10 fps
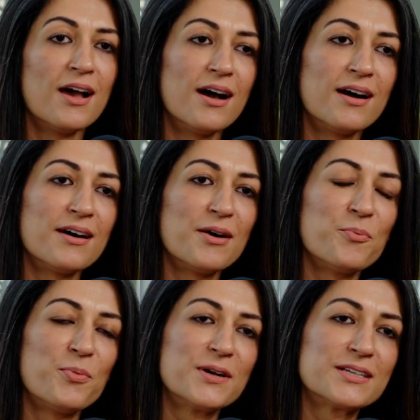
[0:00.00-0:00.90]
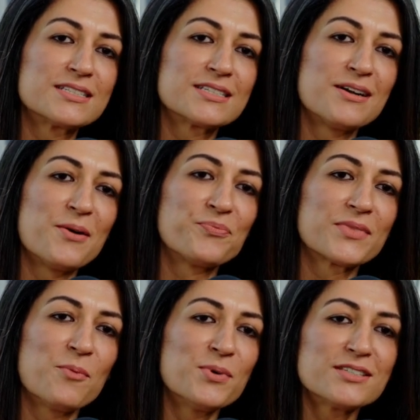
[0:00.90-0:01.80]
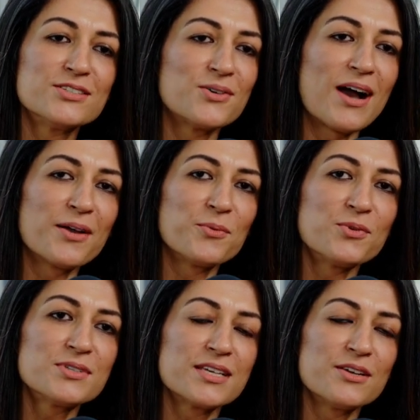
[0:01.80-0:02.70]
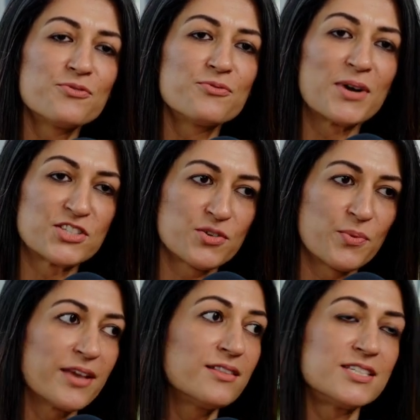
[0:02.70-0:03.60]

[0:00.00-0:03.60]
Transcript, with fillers: Uh, but um, but you know, I won't give much away.